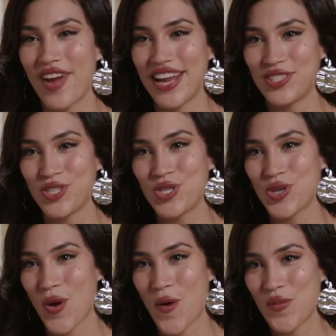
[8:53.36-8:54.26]
afraid to
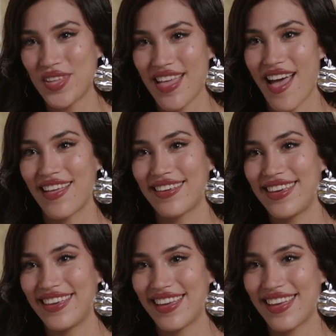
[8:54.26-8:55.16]
show me that
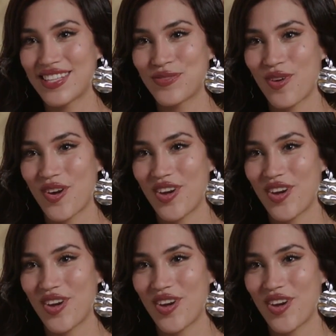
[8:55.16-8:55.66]
he gets